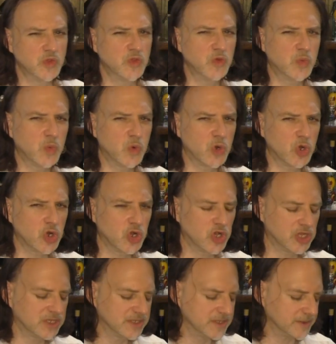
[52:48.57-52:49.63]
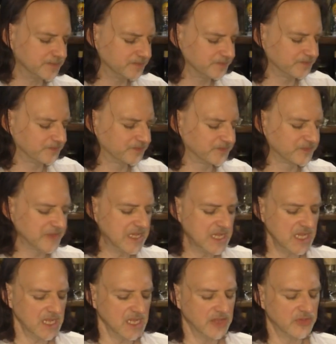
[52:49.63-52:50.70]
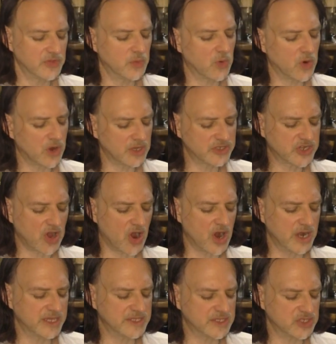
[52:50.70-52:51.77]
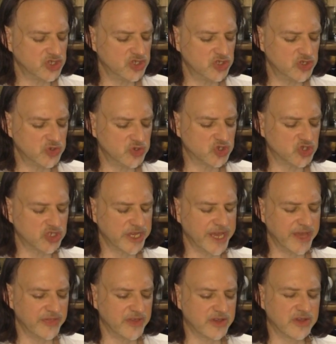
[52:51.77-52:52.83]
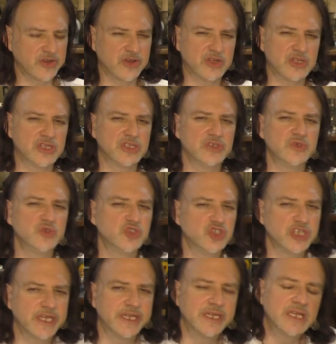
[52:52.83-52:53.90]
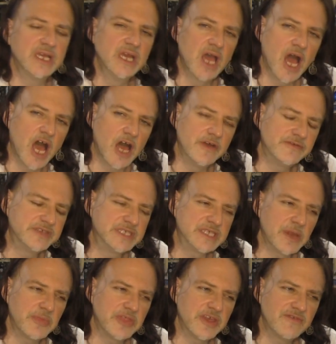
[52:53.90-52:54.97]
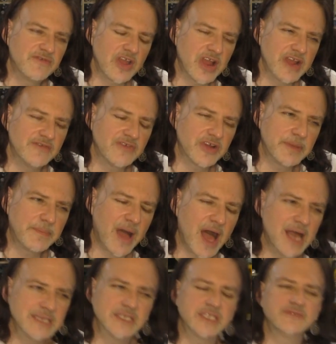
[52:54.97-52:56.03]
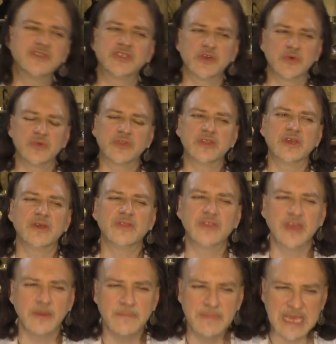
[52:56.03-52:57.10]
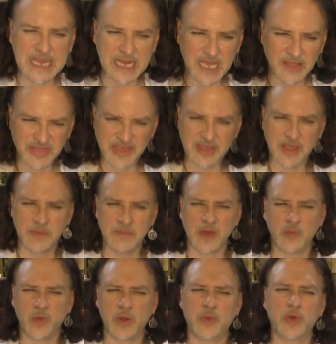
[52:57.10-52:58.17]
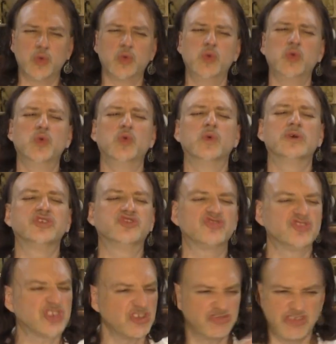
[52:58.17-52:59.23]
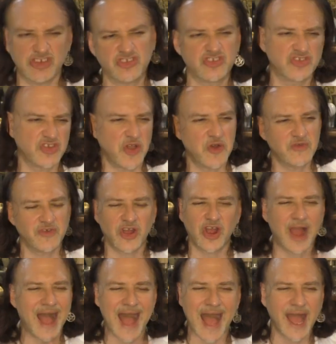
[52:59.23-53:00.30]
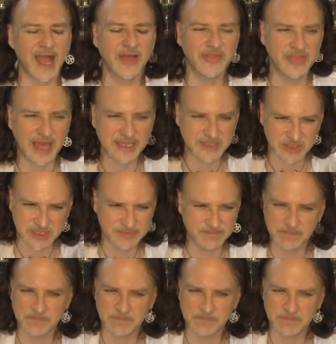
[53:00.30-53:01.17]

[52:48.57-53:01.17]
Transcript: The World. The World card is usually the conclusion of something very, very positive. So the immediate thing that when I went, ooh, was just like, this is over. That's